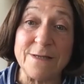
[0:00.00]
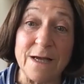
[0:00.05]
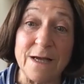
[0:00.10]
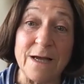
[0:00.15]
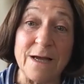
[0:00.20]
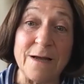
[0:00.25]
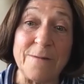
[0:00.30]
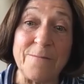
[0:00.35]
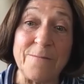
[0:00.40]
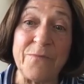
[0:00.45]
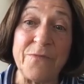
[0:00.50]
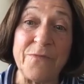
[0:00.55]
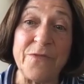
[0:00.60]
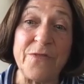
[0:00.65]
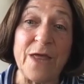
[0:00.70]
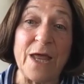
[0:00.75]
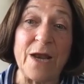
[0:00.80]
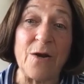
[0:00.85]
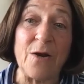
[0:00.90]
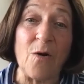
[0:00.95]

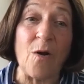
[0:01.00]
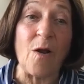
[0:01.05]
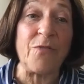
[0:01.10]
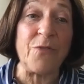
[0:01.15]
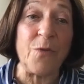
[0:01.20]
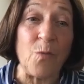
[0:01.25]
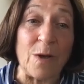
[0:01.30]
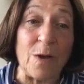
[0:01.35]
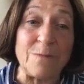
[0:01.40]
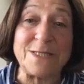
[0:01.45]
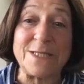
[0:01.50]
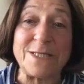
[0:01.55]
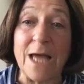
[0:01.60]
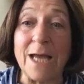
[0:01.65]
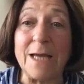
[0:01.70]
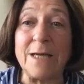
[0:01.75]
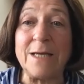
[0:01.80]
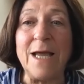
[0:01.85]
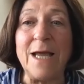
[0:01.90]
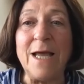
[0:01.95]
that are on the
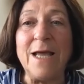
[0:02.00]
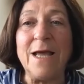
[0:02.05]
website.